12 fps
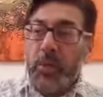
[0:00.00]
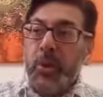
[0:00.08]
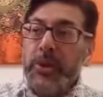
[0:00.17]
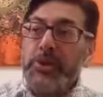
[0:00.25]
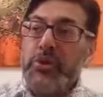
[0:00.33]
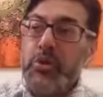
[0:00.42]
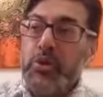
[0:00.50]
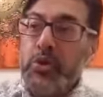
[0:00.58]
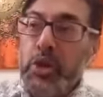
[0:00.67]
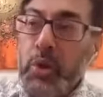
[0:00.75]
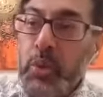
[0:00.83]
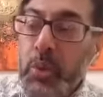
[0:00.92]
once you
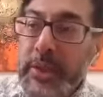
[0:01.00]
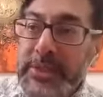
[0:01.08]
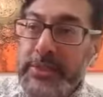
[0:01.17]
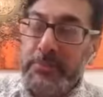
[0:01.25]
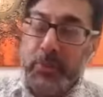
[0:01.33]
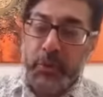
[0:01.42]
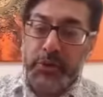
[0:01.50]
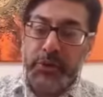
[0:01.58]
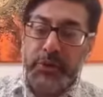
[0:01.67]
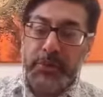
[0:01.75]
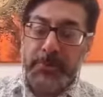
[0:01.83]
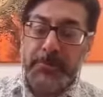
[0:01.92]
know what is important
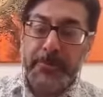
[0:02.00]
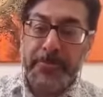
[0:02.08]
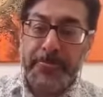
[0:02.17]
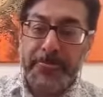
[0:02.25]
to you,